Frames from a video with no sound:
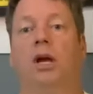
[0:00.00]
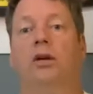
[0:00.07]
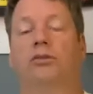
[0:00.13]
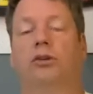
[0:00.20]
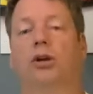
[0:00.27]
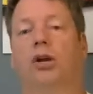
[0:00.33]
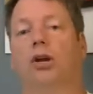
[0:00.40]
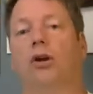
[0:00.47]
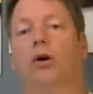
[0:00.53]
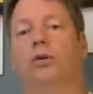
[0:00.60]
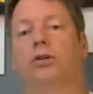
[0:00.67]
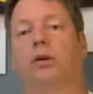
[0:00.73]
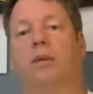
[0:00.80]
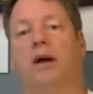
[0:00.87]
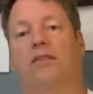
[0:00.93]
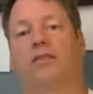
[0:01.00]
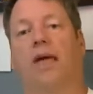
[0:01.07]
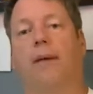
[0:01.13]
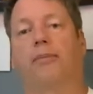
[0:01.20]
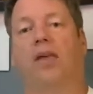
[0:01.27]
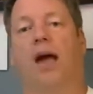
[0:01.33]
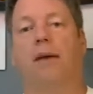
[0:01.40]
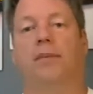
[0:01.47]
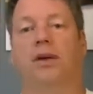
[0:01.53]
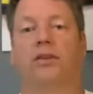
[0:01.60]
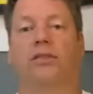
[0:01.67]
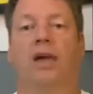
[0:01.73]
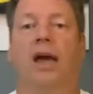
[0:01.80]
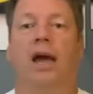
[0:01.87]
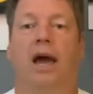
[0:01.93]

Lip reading: So you're going to know what your best lap time is,